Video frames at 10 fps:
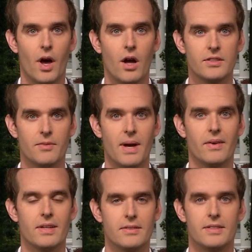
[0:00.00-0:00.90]
thoughts about
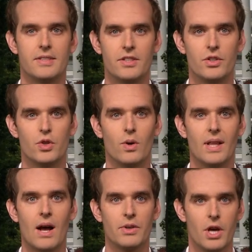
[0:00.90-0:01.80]
his decision to
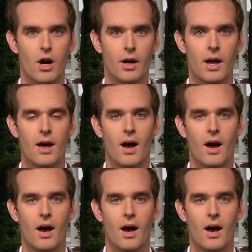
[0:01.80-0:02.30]
allow young,